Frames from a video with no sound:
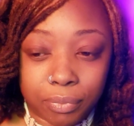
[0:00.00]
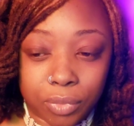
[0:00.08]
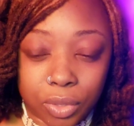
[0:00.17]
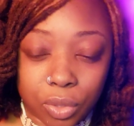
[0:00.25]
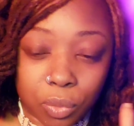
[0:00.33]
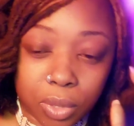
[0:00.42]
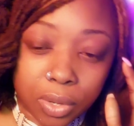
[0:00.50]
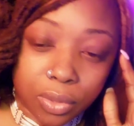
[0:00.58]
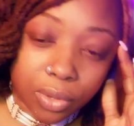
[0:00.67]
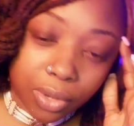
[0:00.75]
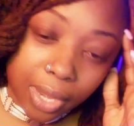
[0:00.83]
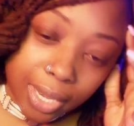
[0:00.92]
So what
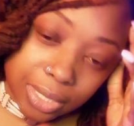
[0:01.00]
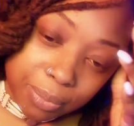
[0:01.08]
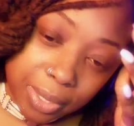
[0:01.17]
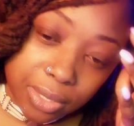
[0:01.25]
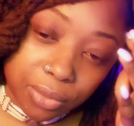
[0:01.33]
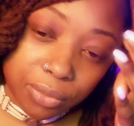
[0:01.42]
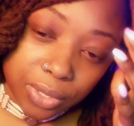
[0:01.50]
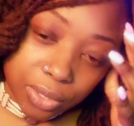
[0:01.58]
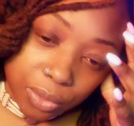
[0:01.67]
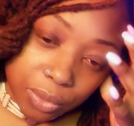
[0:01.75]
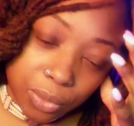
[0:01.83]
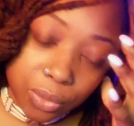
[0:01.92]
other aspect of
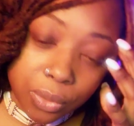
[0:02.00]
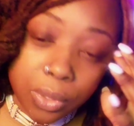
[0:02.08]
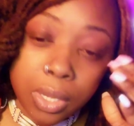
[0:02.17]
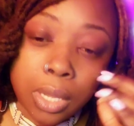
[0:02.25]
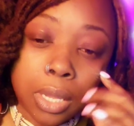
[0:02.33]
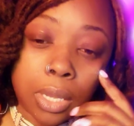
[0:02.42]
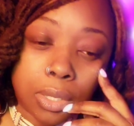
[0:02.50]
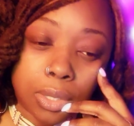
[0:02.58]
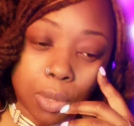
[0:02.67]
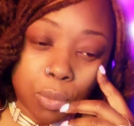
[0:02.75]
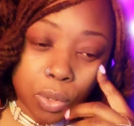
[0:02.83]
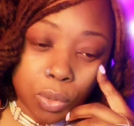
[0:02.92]
physical?
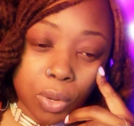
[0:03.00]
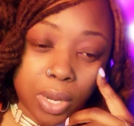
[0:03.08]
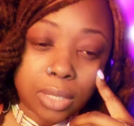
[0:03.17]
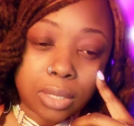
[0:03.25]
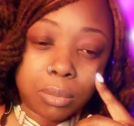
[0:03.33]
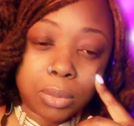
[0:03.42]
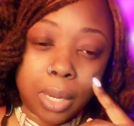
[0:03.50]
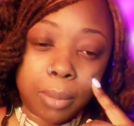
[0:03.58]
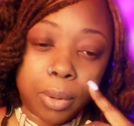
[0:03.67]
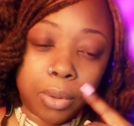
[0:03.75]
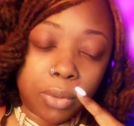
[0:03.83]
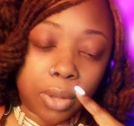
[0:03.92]
Someone who has some type
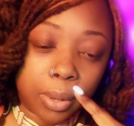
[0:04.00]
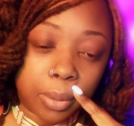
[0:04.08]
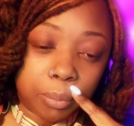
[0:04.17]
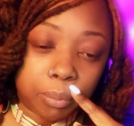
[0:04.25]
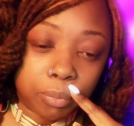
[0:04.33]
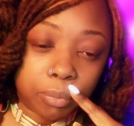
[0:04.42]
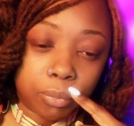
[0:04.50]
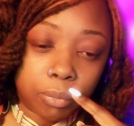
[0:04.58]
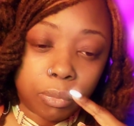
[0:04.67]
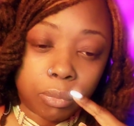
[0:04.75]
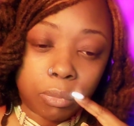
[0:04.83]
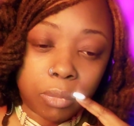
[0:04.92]
of
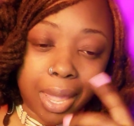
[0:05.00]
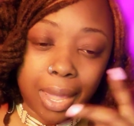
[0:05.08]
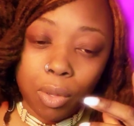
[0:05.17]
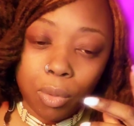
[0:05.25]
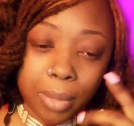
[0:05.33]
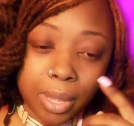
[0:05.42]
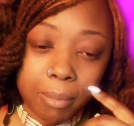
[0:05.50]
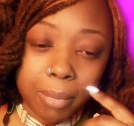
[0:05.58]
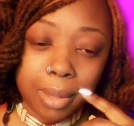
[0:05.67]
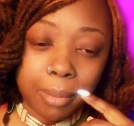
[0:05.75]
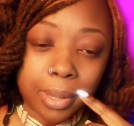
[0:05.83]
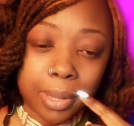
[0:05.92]
ailment,
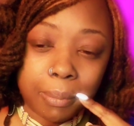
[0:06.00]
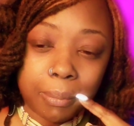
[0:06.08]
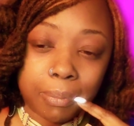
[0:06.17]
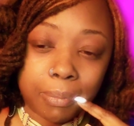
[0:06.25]
maybe.